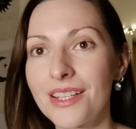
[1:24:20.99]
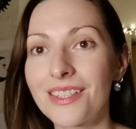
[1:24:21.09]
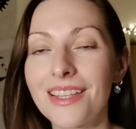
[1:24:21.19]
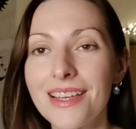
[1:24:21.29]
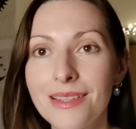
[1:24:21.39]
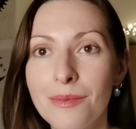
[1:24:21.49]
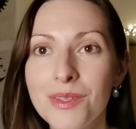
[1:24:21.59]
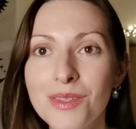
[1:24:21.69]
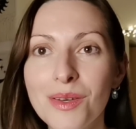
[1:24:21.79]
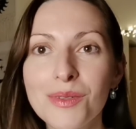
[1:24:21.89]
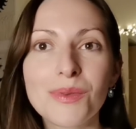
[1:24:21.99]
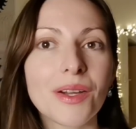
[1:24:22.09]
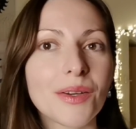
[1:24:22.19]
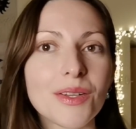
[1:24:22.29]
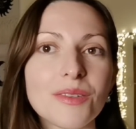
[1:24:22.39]
In today's episode, we
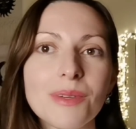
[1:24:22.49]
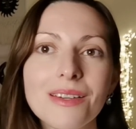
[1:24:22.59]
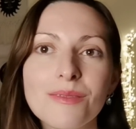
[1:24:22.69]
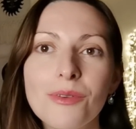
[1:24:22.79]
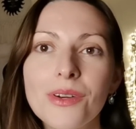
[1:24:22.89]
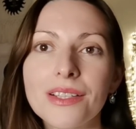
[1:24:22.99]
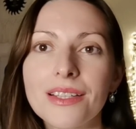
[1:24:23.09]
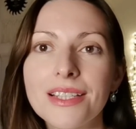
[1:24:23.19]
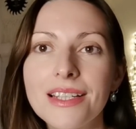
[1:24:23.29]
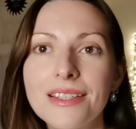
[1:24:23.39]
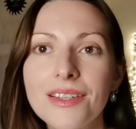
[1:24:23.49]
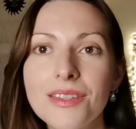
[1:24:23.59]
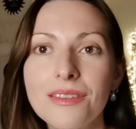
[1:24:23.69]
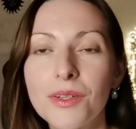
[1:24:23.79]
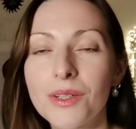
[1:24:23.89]
are going to be exploring the
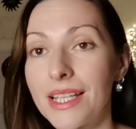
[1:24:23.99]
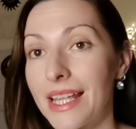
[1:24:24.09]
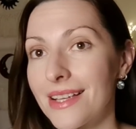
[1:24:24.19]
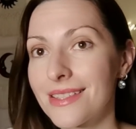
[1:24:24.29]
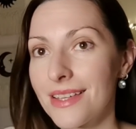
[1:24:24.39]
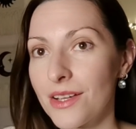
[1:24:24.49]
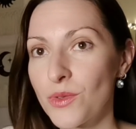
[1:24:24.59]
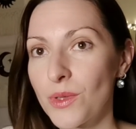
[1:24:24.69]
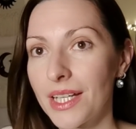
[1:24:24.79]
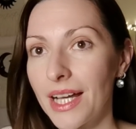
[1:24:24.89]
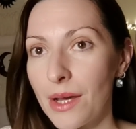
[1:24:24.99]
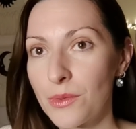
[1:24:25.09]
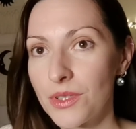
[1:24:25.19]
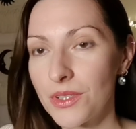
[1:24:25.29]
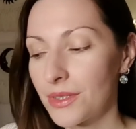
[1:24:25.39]
details of your next sexual
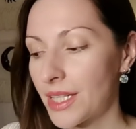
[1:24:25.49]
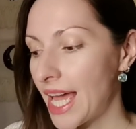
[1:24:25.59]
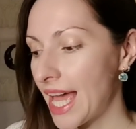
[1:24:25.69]
encounter.